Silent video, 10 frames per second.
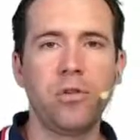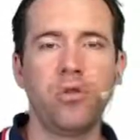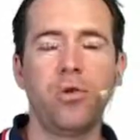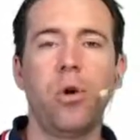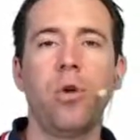
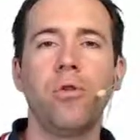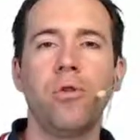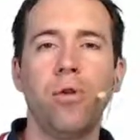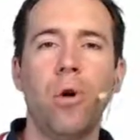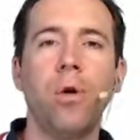should
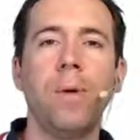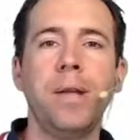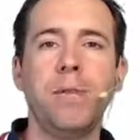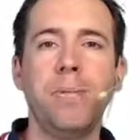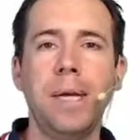also
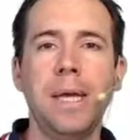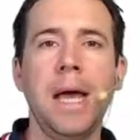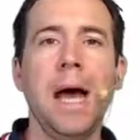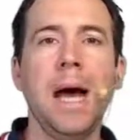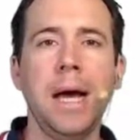always be
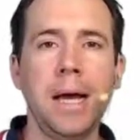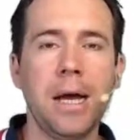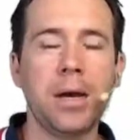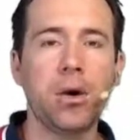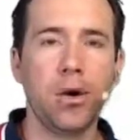
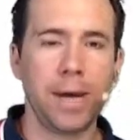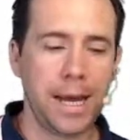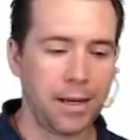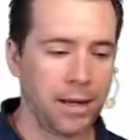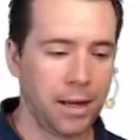
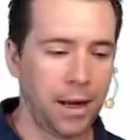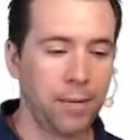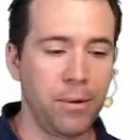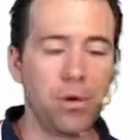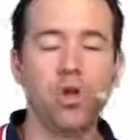connected. I
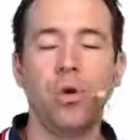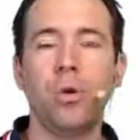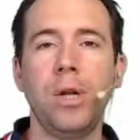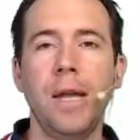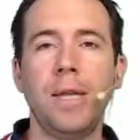will show
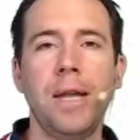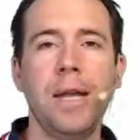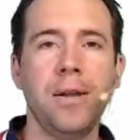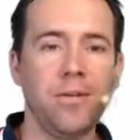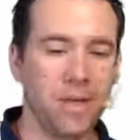you that
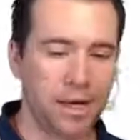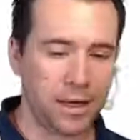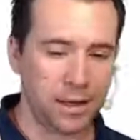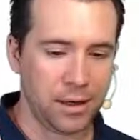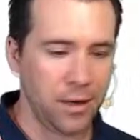in a
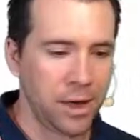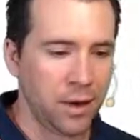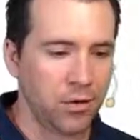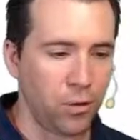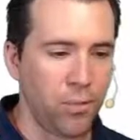second.
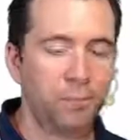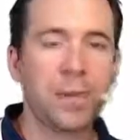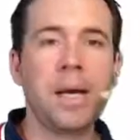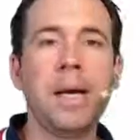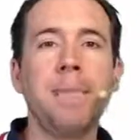So
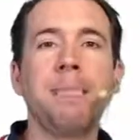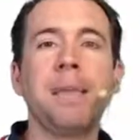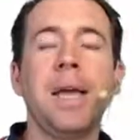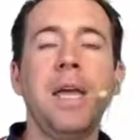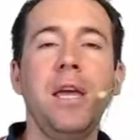
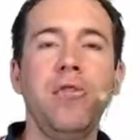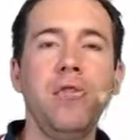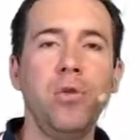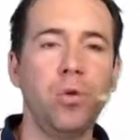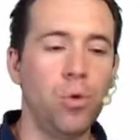if
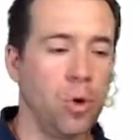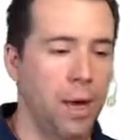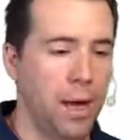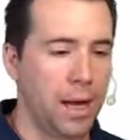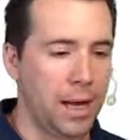you
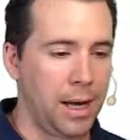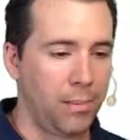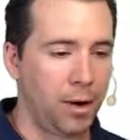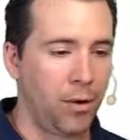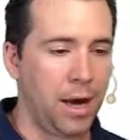
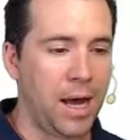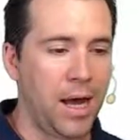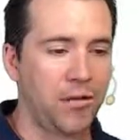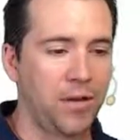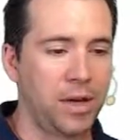
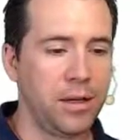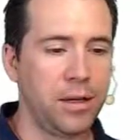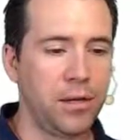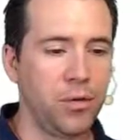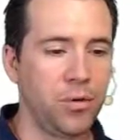arrive in
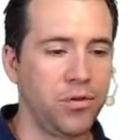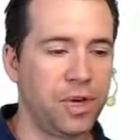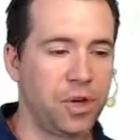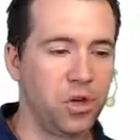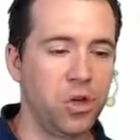the new
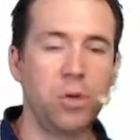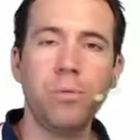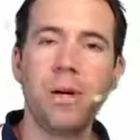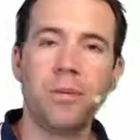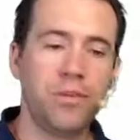section, you
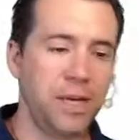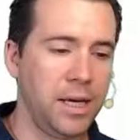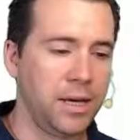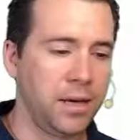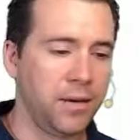will
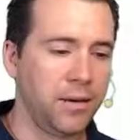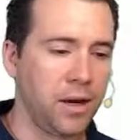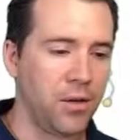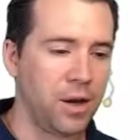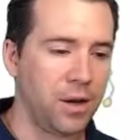see that
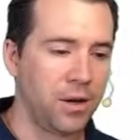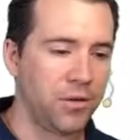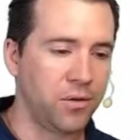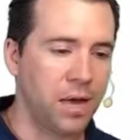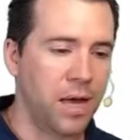there is